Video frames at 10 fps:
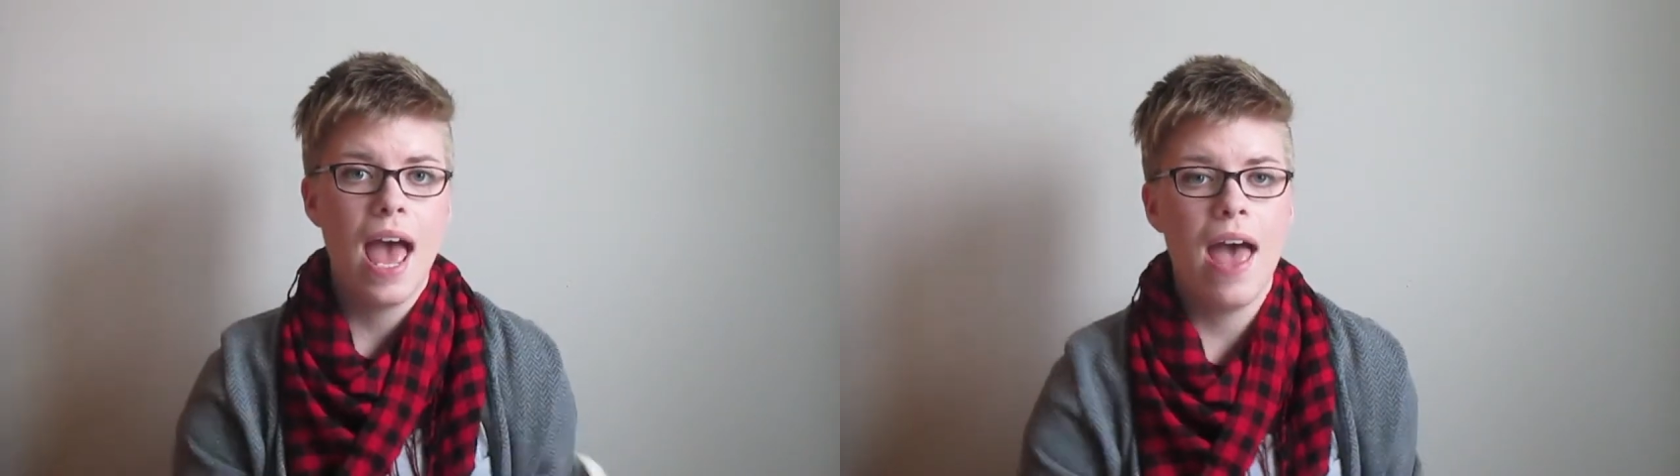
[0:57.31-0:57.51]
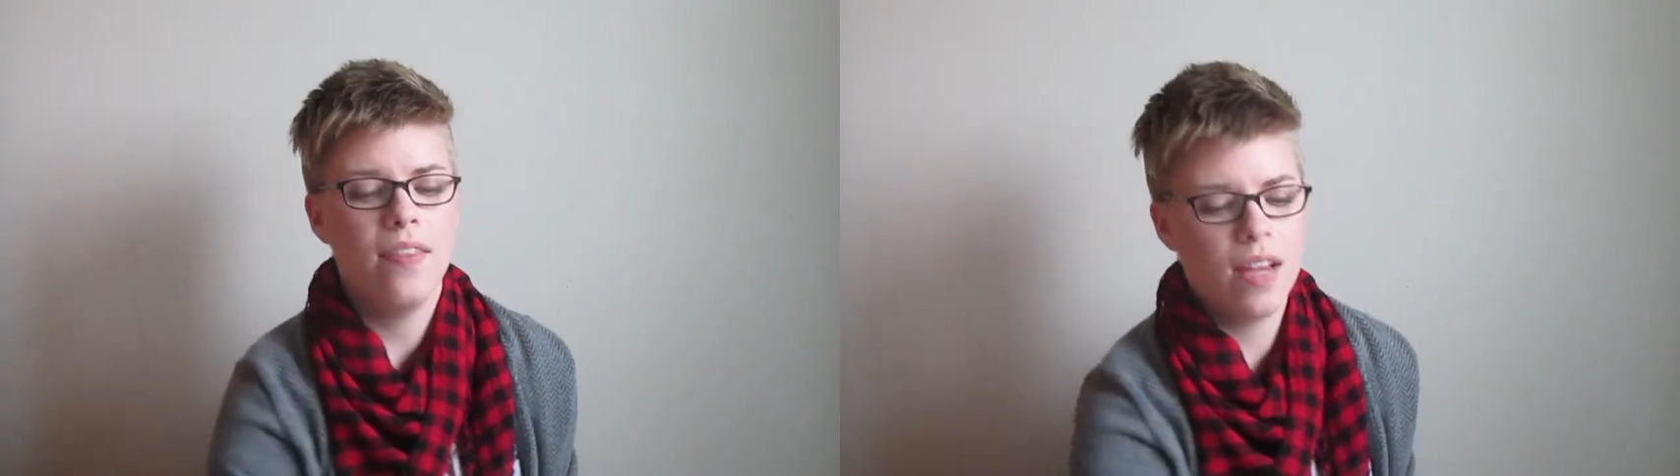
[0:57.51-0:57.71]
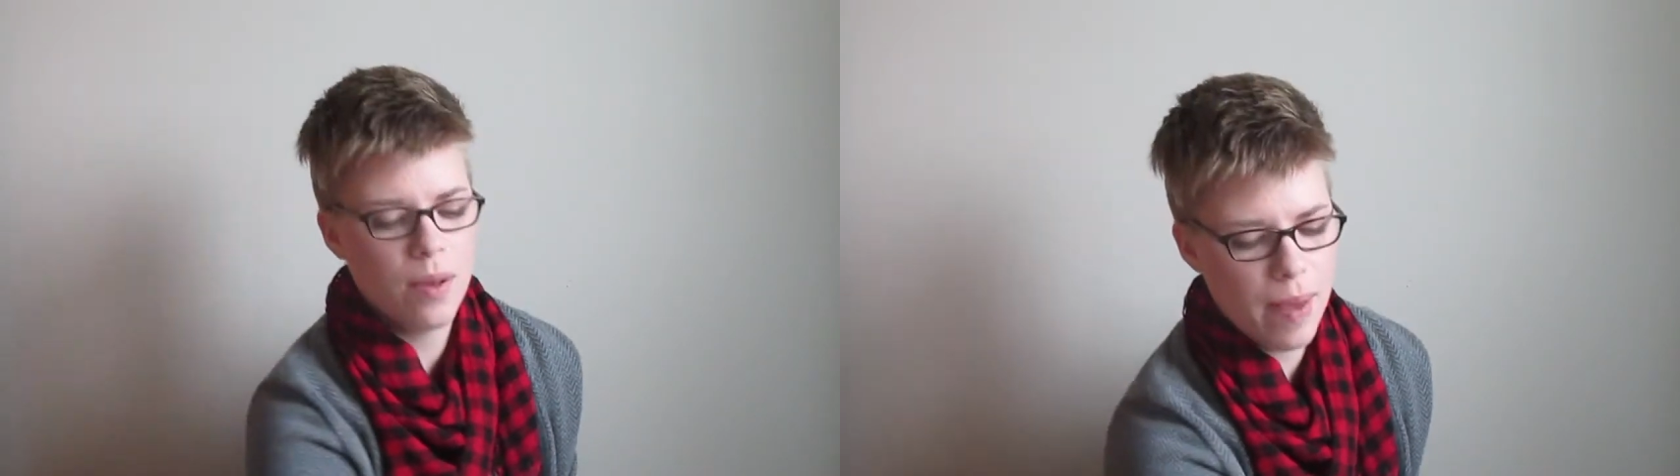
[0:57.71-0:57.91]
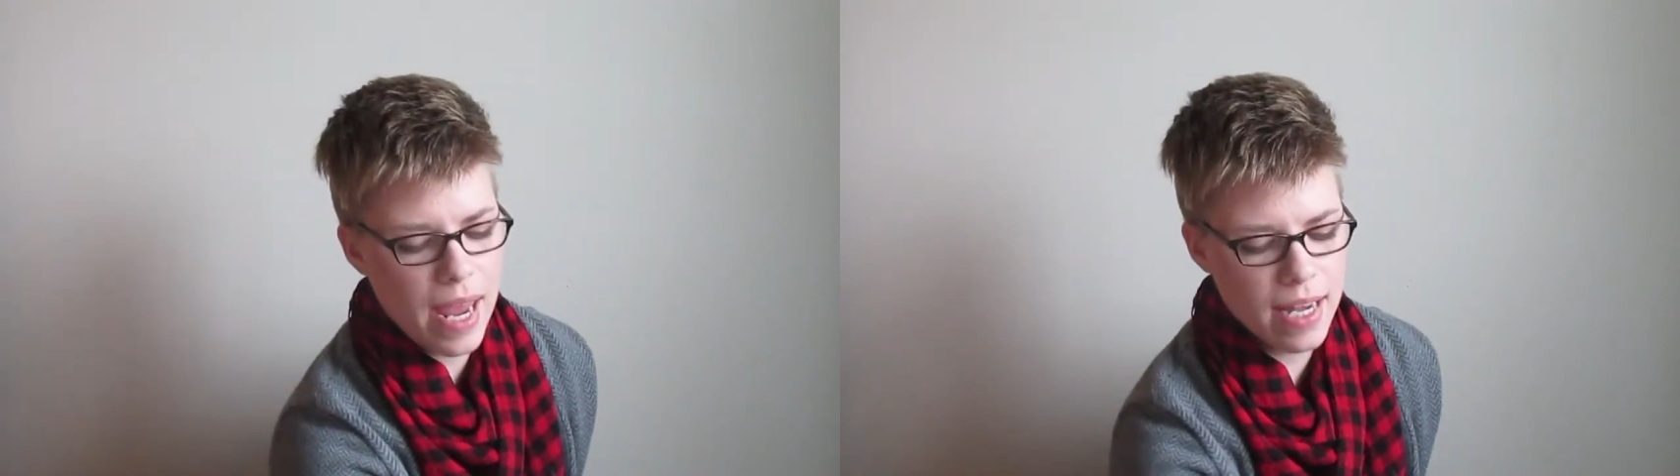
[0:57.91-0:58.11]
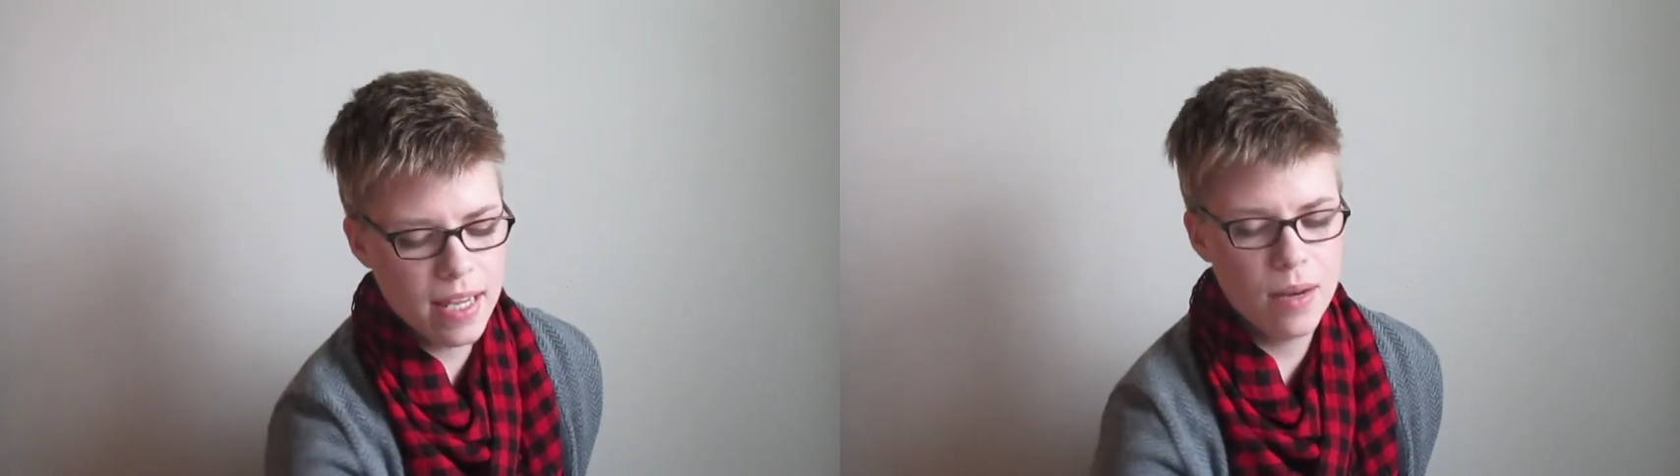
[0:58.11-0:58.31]
and the
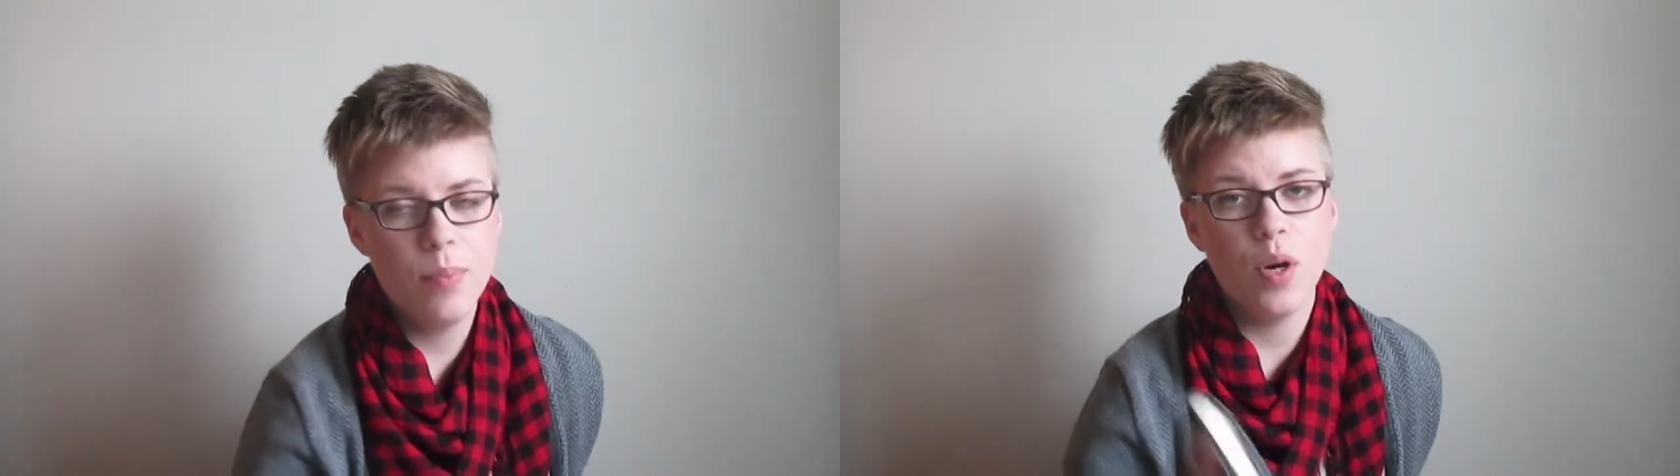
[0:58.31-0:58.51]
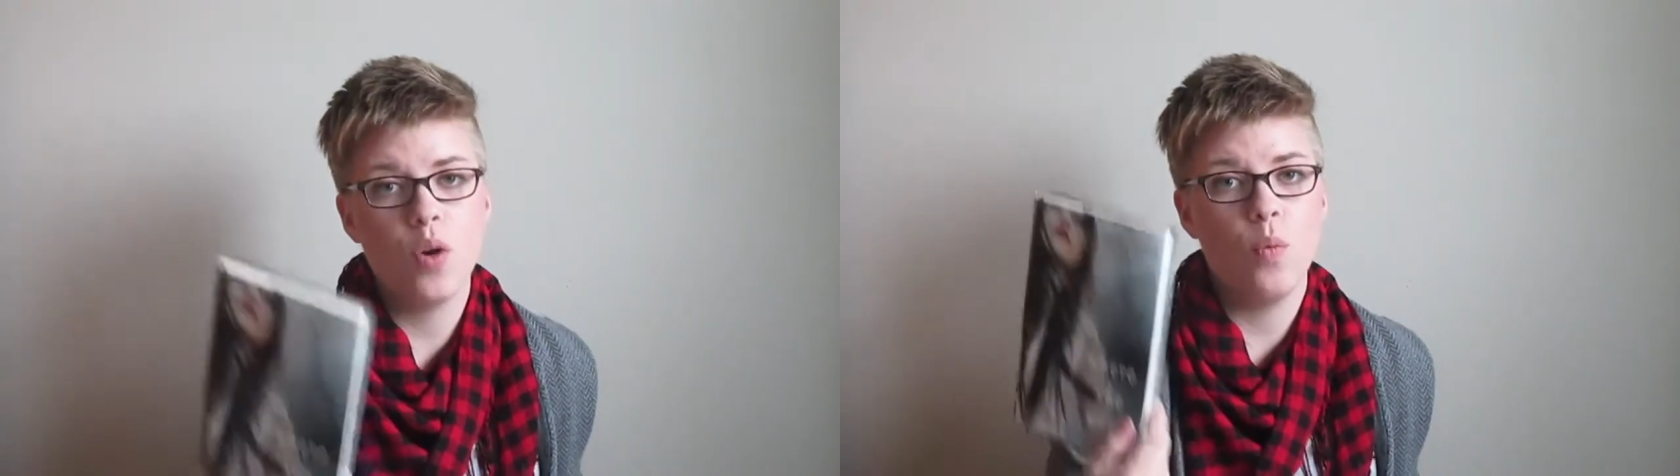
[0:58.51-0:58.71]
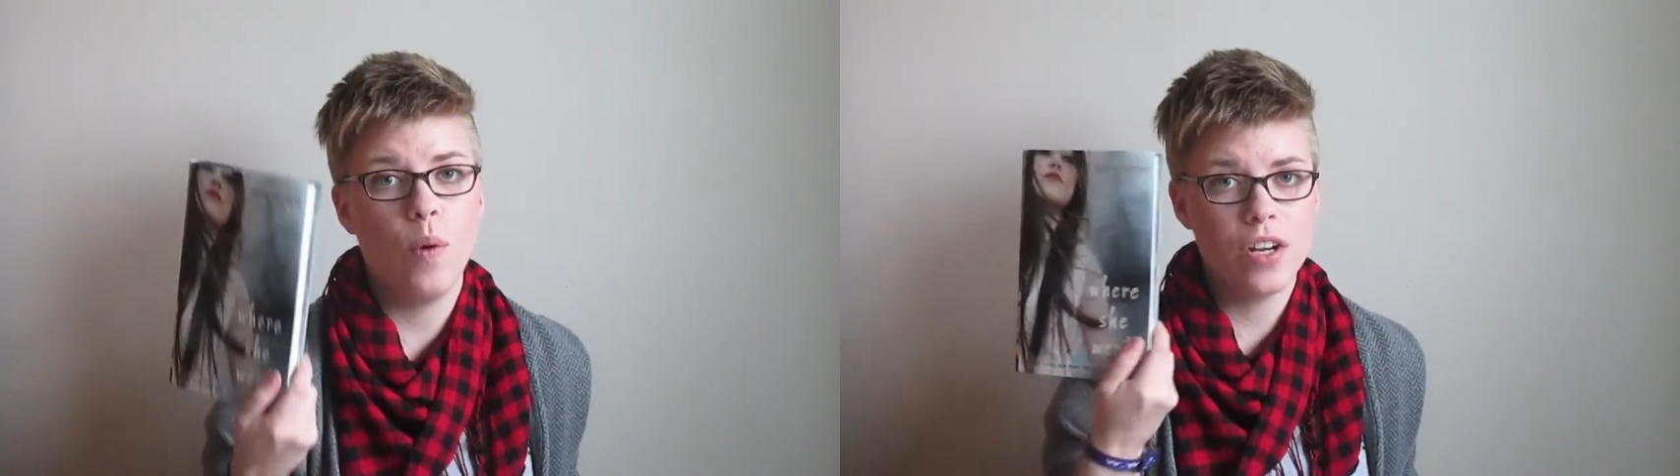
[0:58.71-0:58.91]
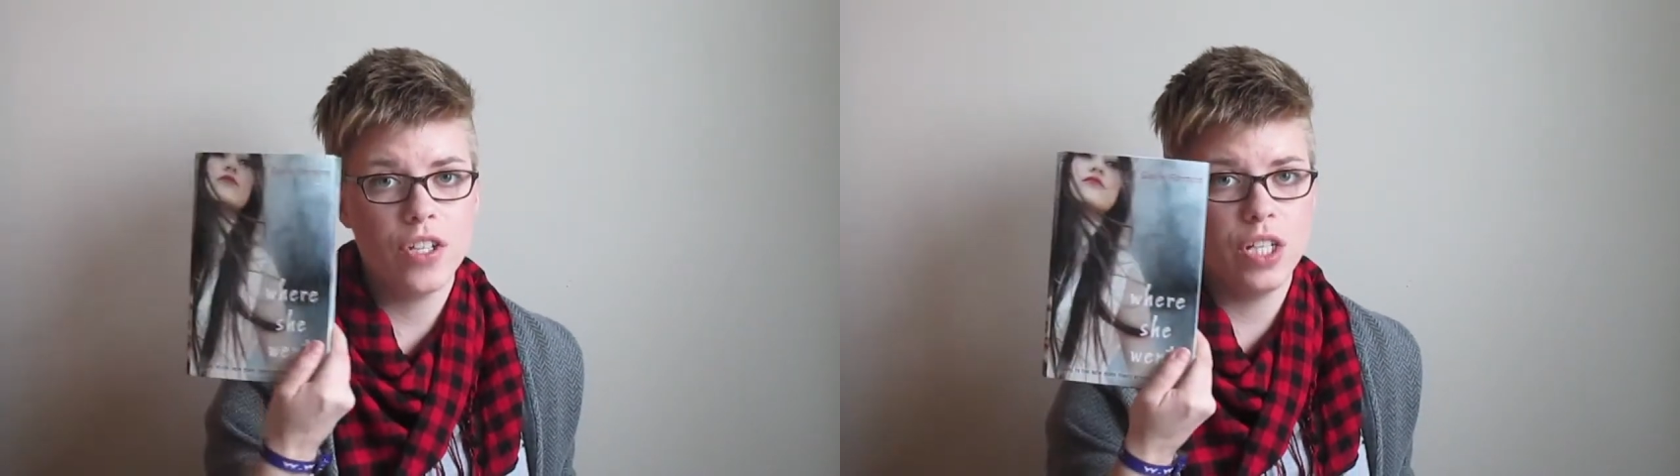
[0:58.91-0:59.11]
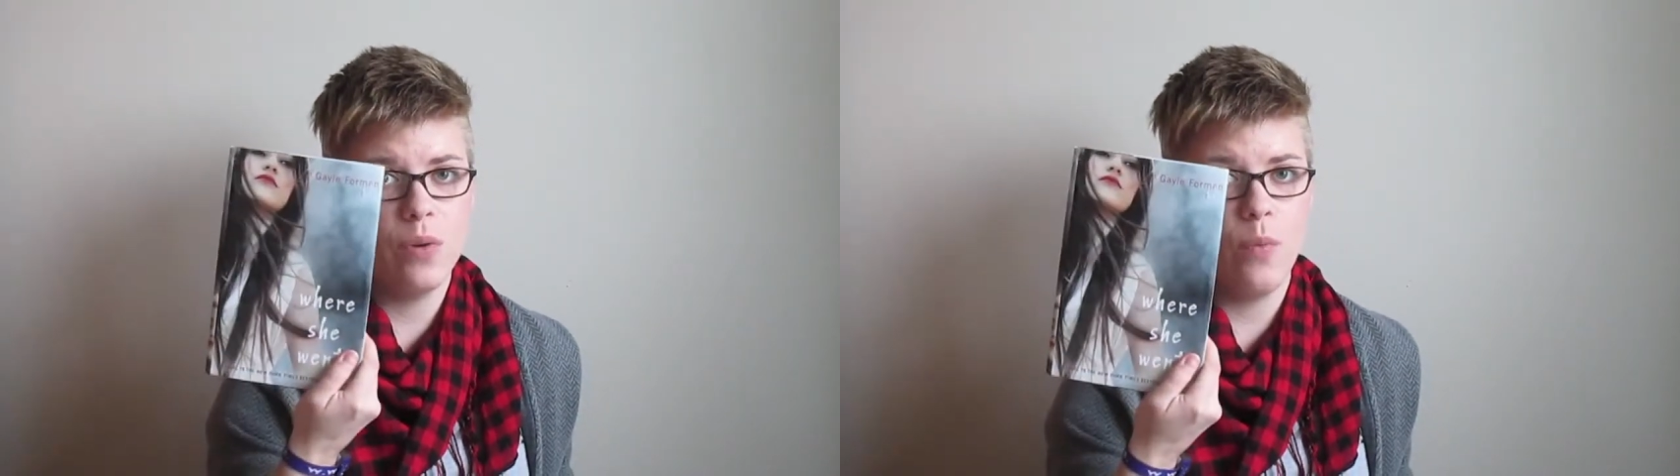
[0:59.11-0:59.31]
companion book Where
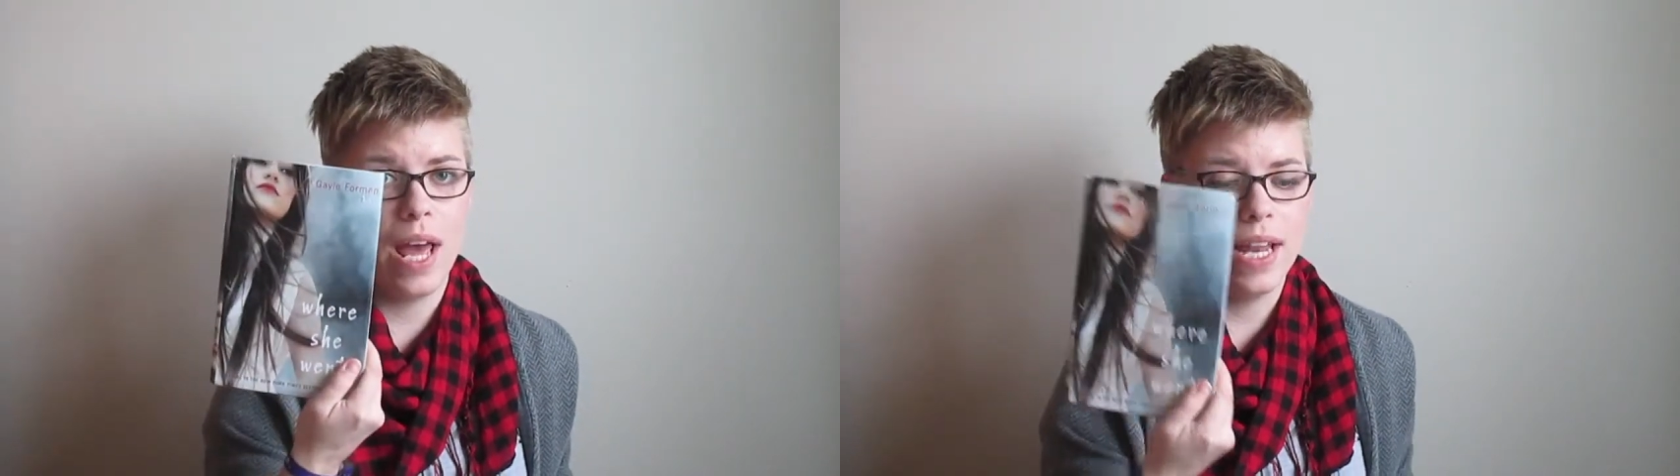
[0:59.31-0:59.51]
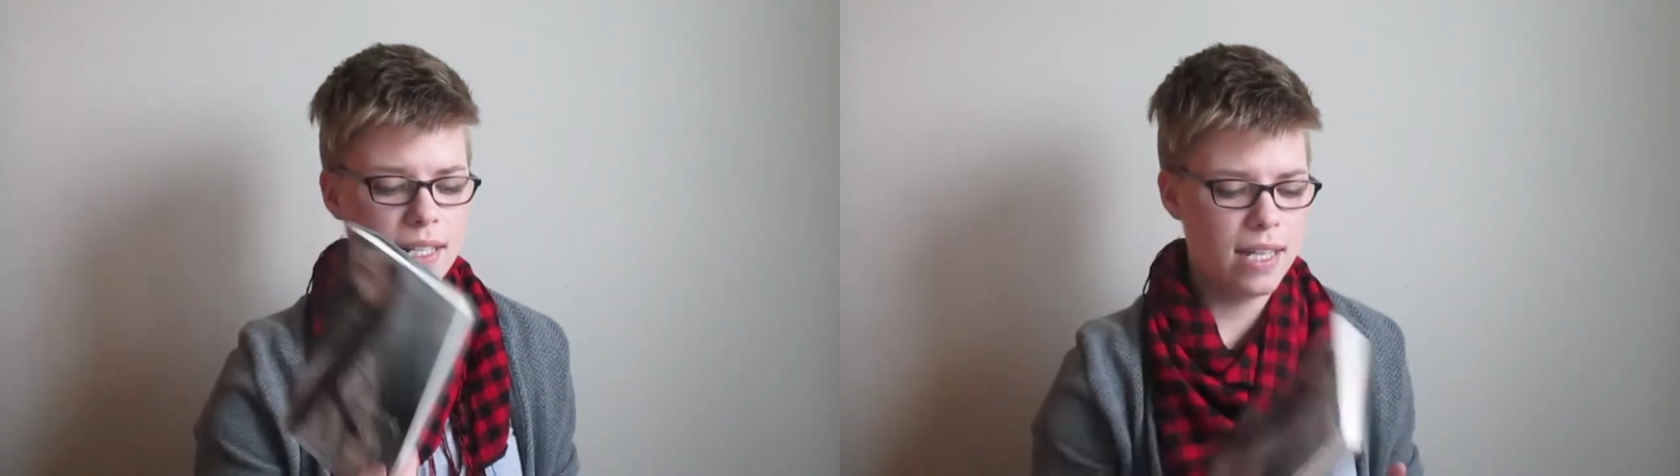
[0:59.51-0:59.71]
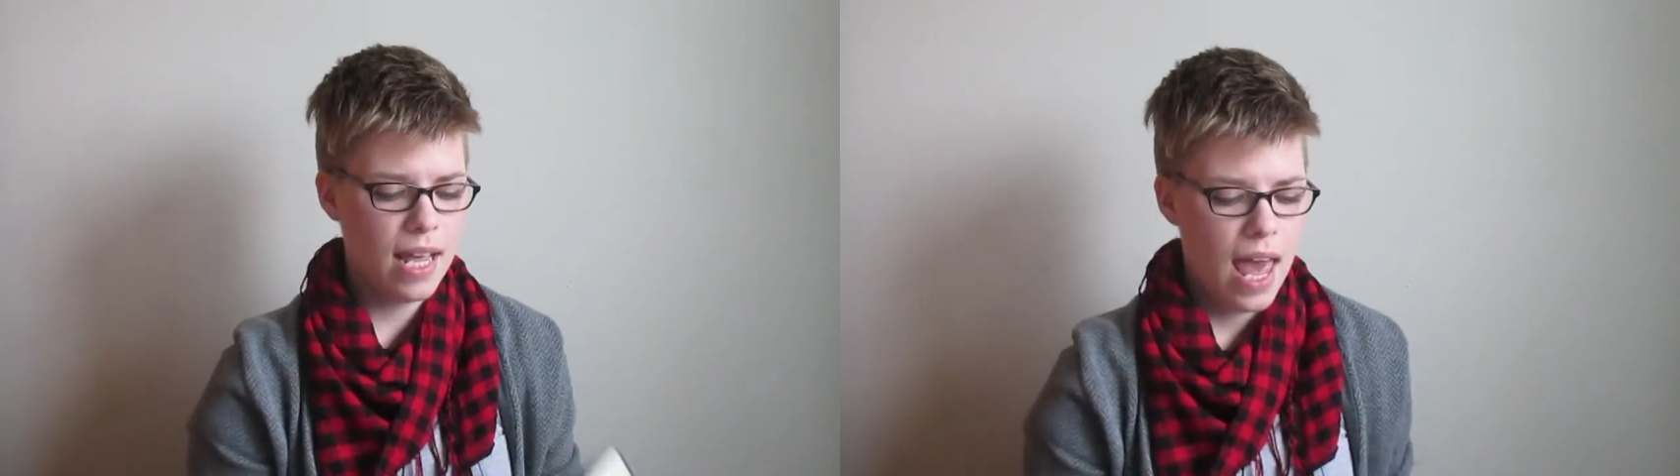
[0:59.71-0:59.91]
She Went.